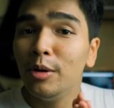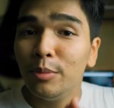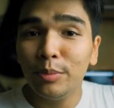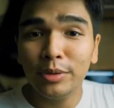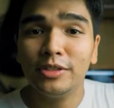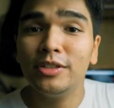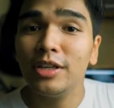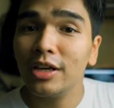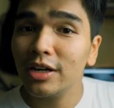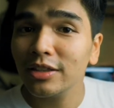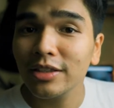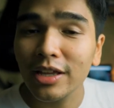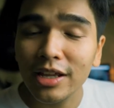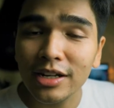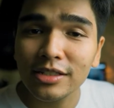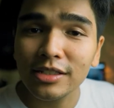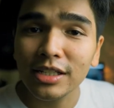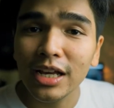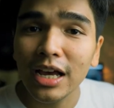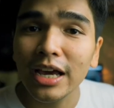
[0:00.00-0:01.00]
But setting that
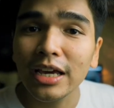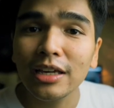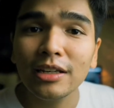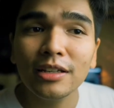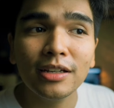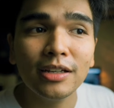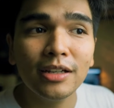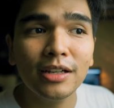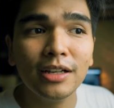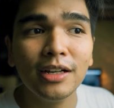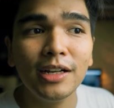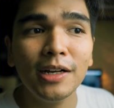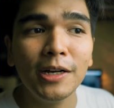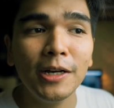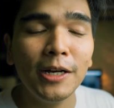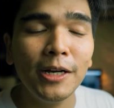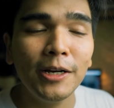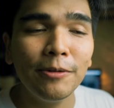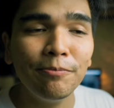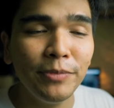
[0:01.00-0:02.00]
aside,
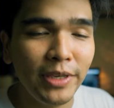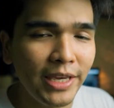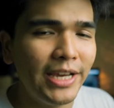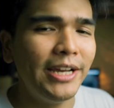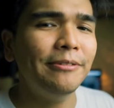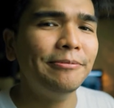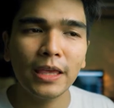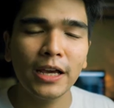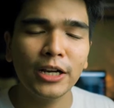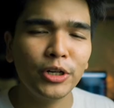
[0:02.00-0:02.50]
yeah.